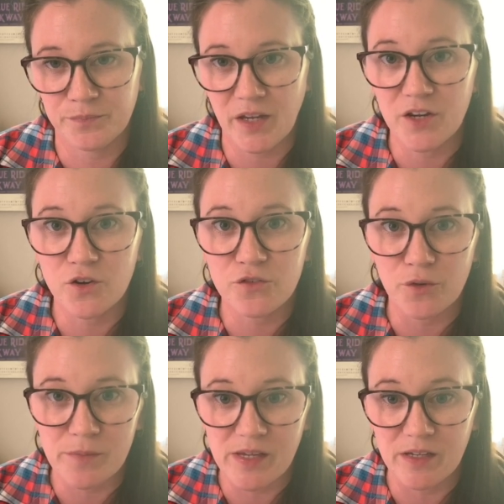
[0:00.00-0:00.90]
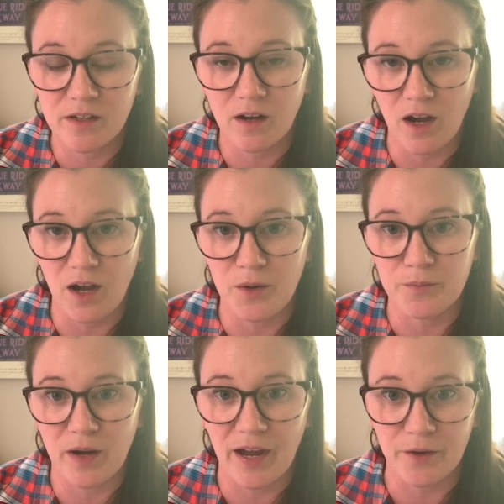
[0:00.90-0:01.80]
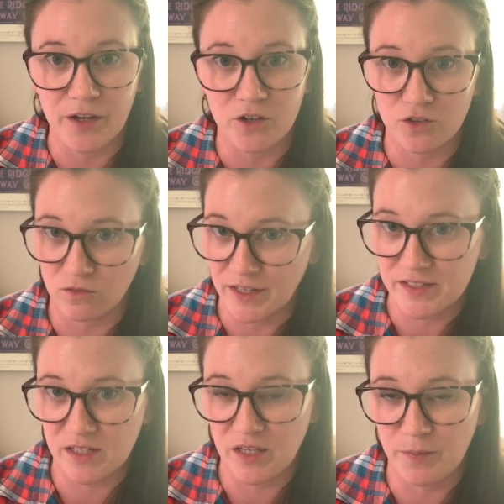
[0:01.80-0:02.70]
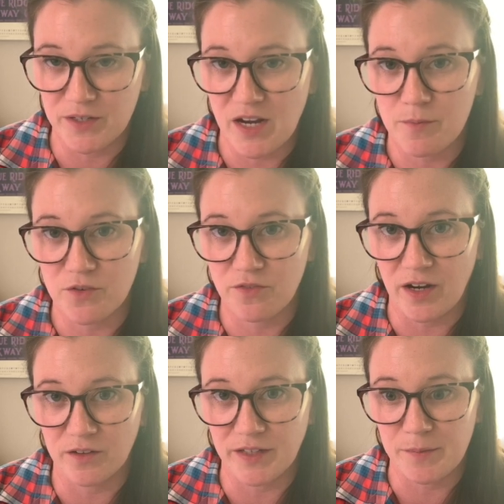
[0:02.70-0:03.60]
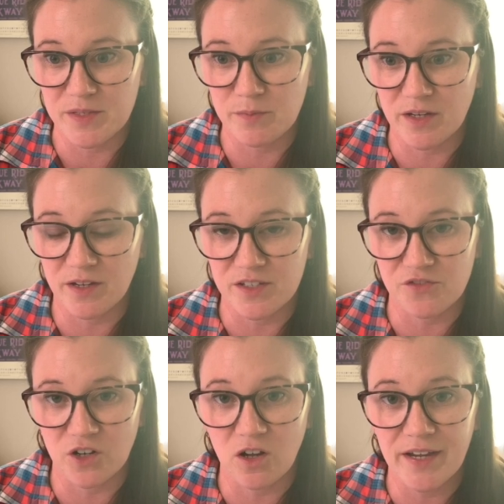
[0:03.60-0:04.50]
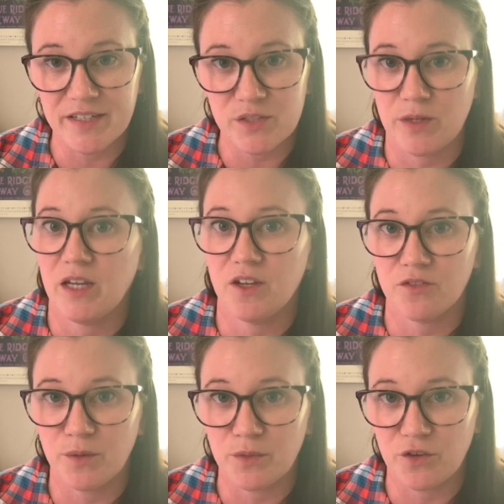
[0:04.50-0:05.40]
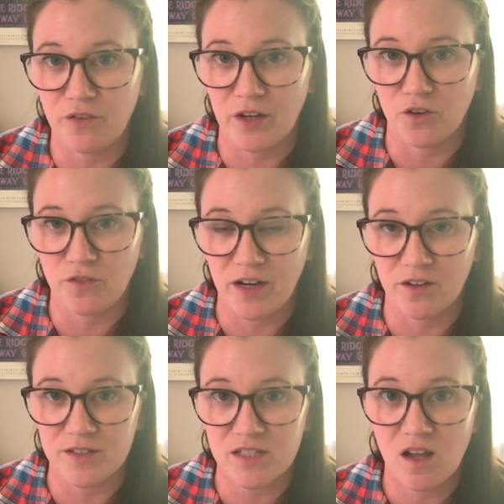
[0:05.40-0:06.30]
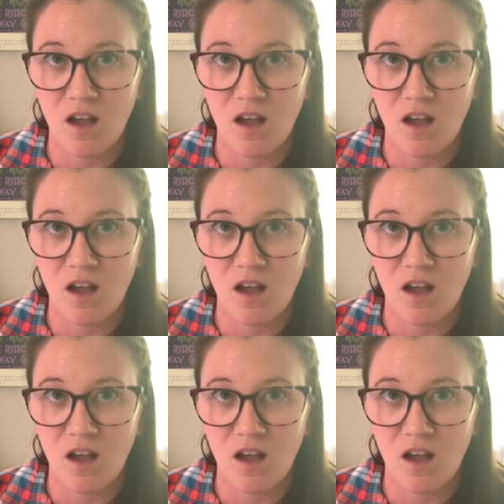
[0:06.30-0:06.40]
I know for me, I like to keep on top of file names because for clients, when I give them their final files,